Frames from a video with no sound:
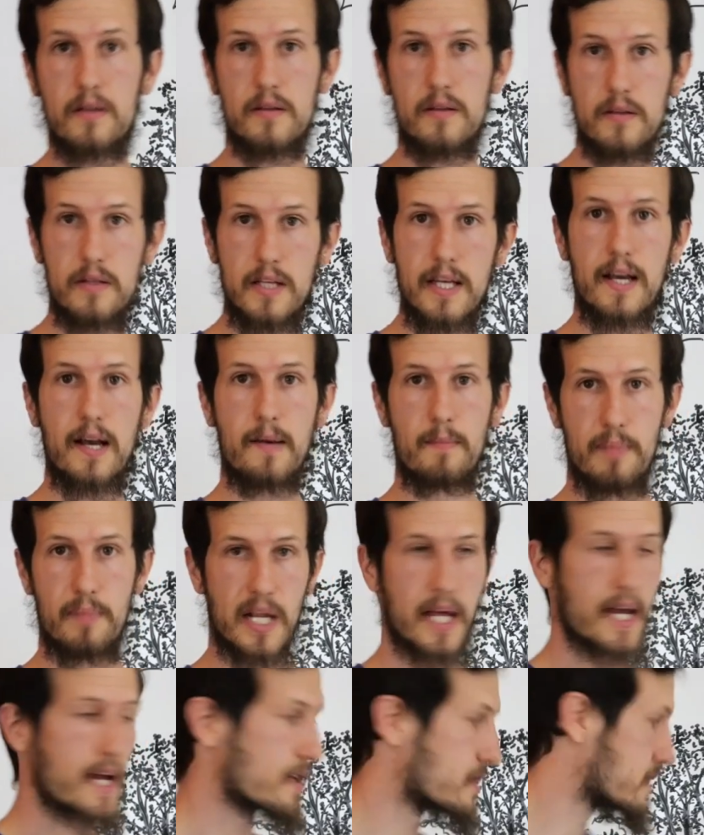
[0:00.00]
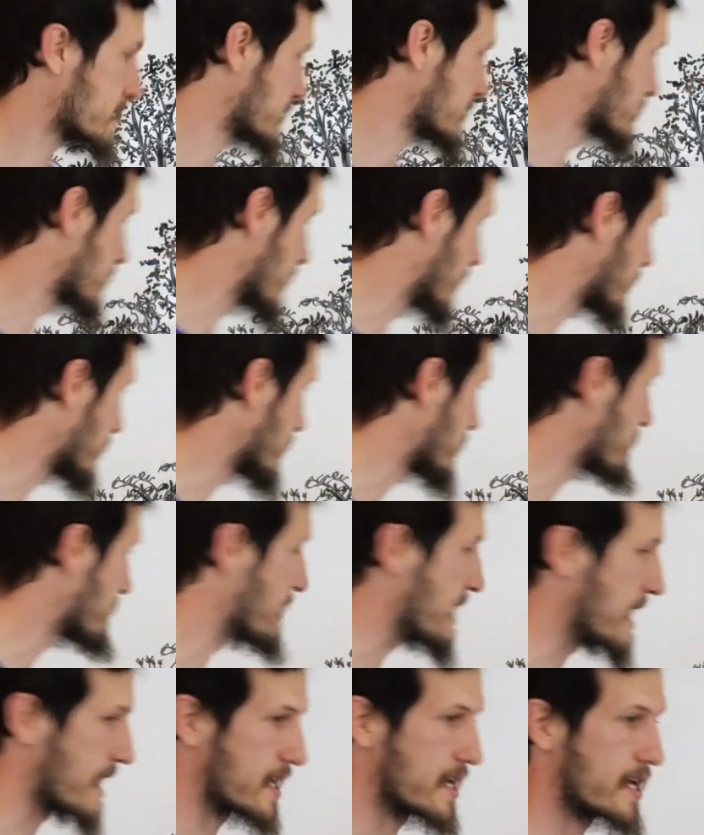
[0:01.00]
the plants and cycling them
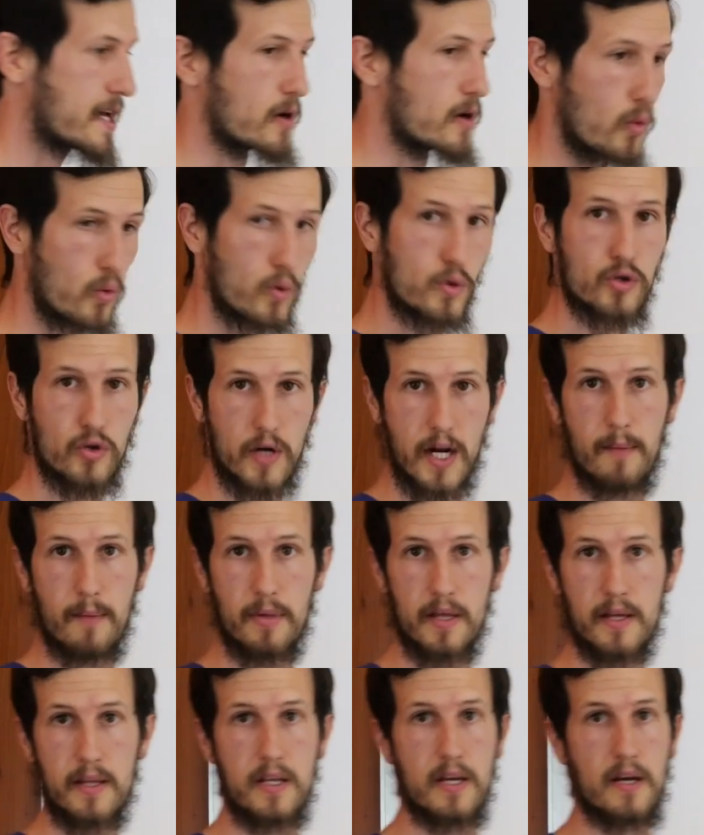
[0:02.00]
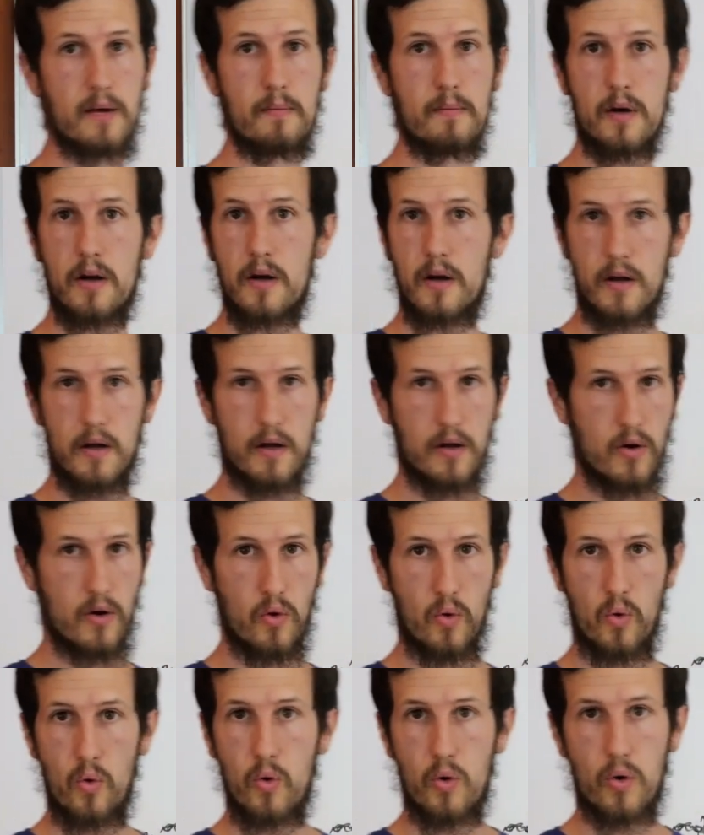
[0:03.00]
back in, or trampling them,
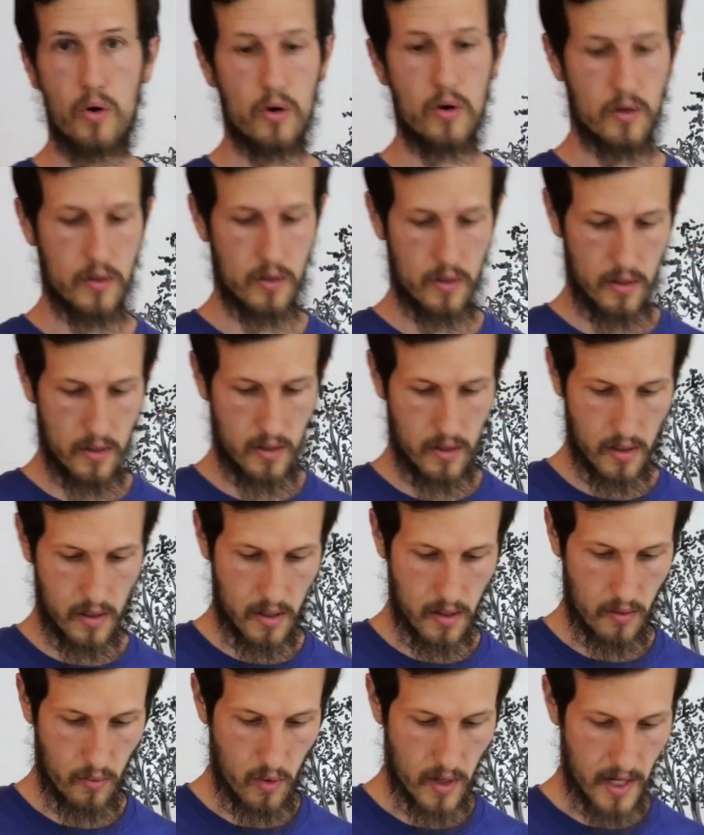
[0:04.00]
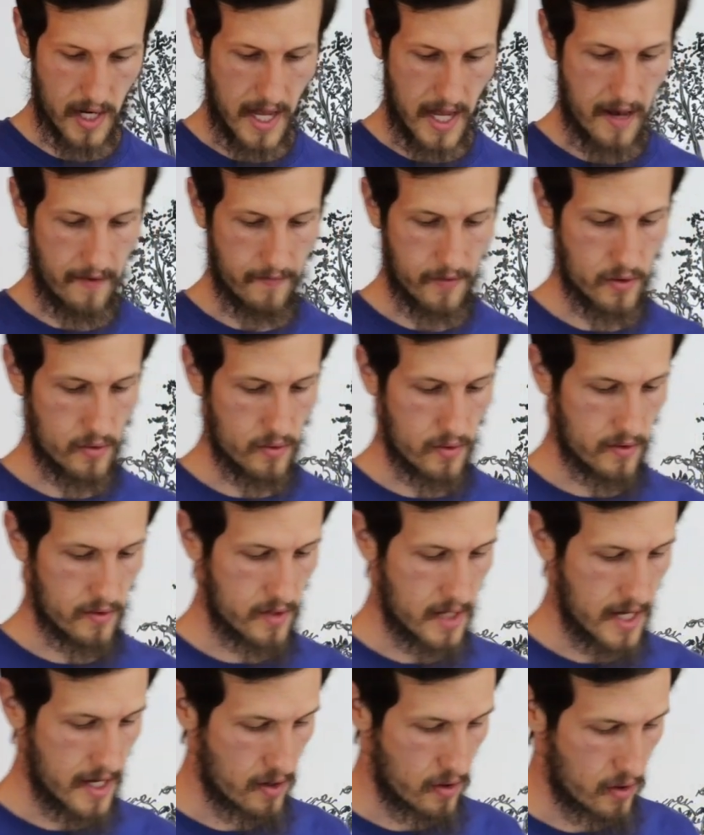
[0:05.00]
or what have you,
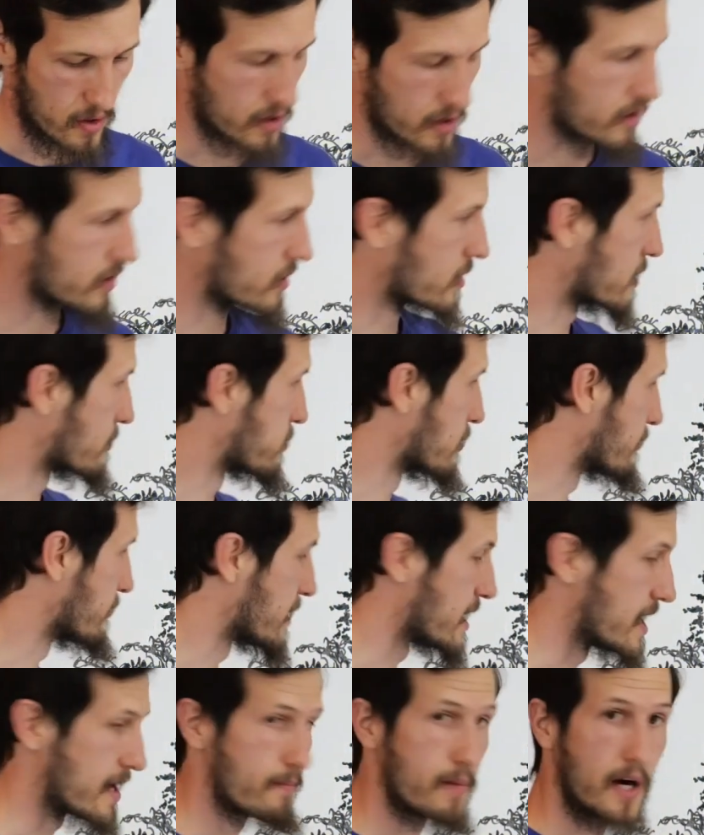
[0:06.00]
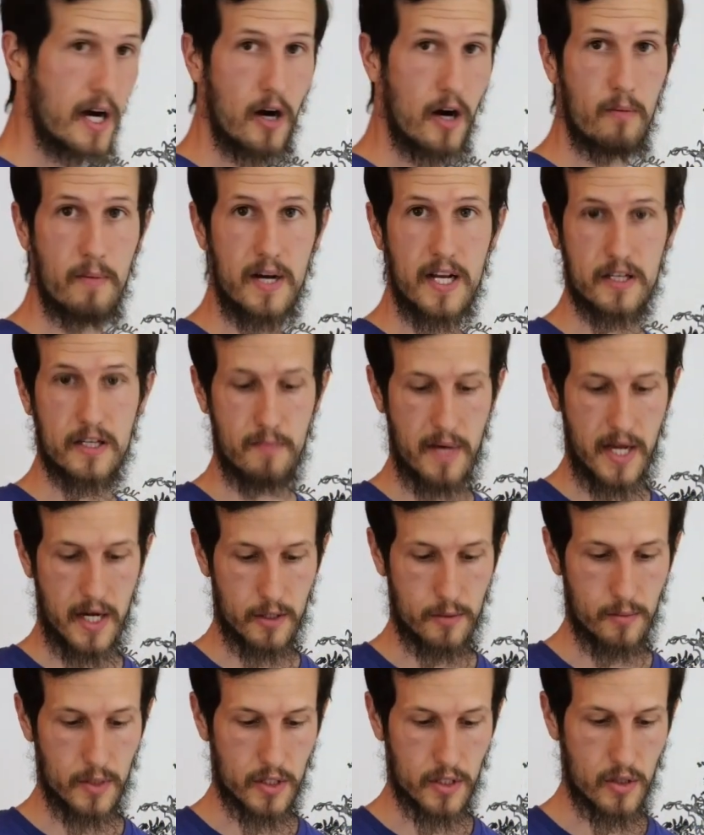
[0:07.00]
they are going to provide biomass
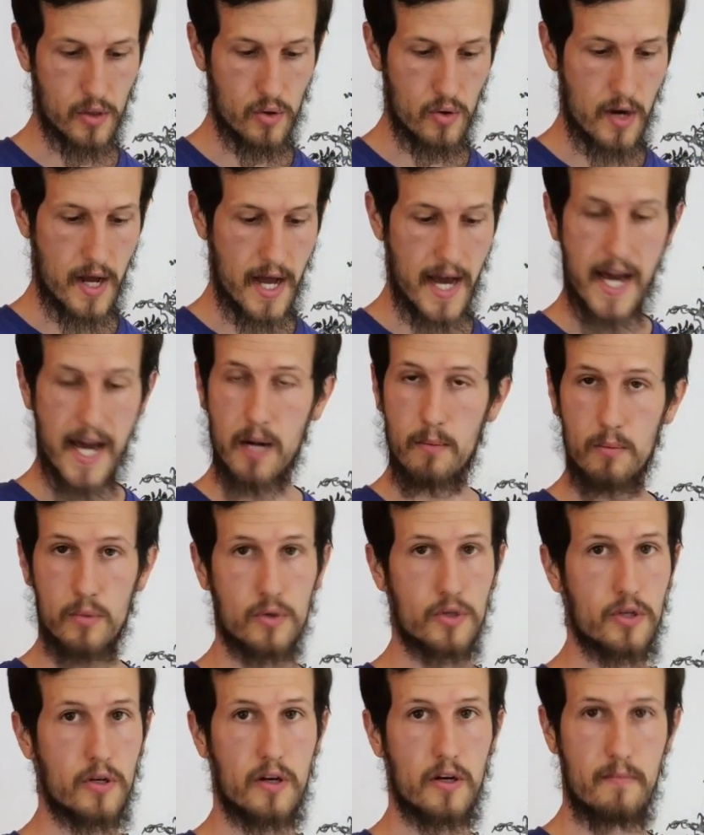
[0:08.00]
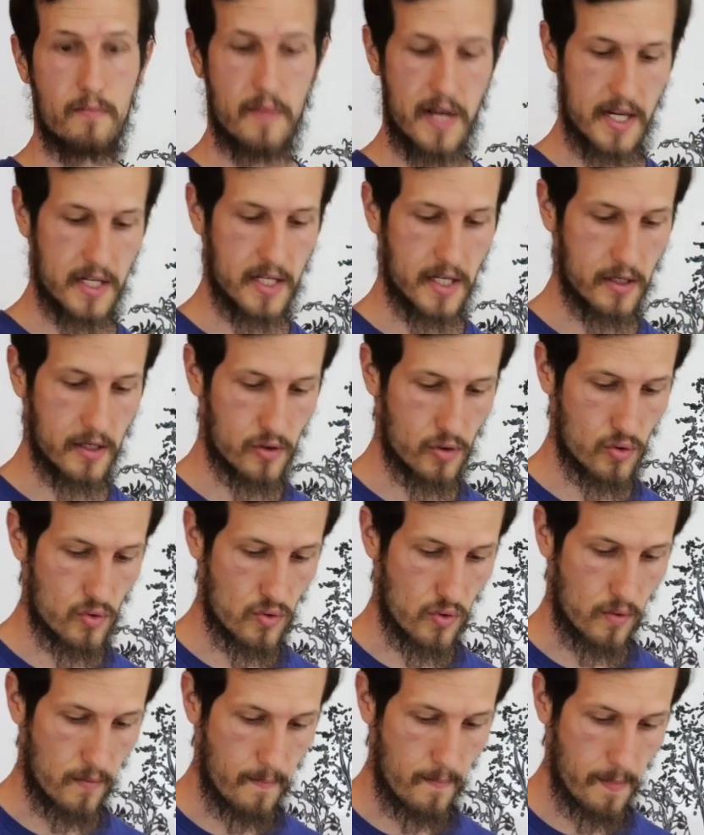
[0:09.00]
management. So animals are an amazing
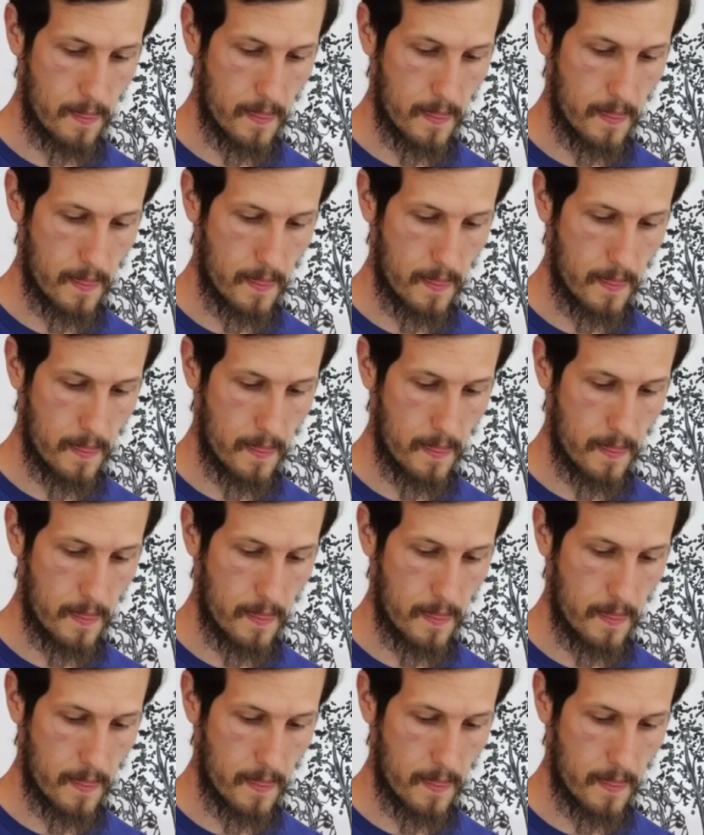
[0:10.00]
tool.